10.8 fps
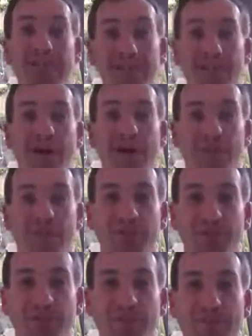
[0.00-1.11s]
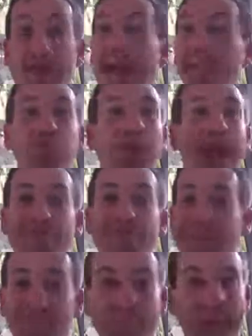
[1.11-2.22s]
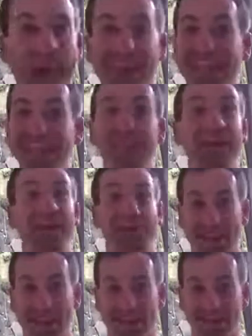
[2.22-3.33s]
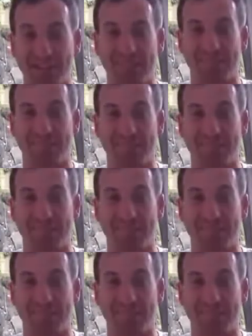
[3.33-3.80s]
business opportunity, and you have a competitive advantage.